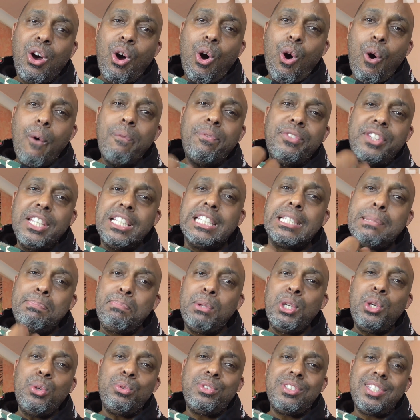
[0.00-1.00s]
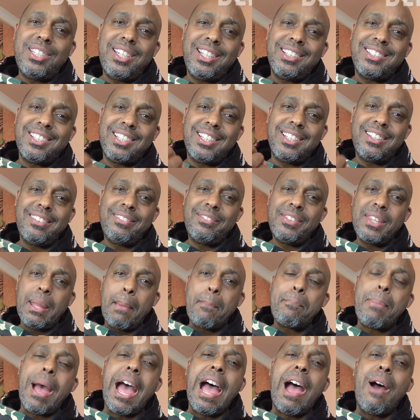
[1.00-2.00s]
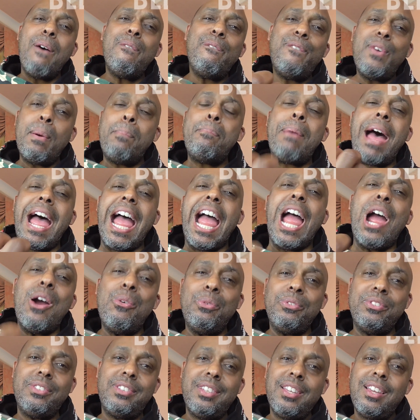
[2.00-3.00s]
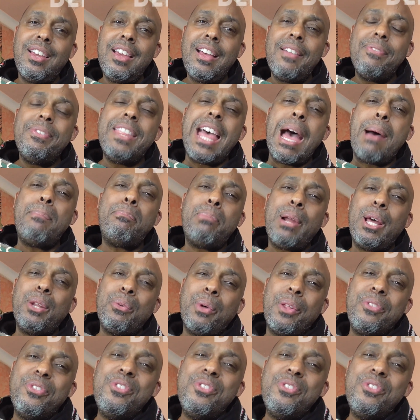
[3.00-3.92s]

Undisputed. Pound for pound. That brother will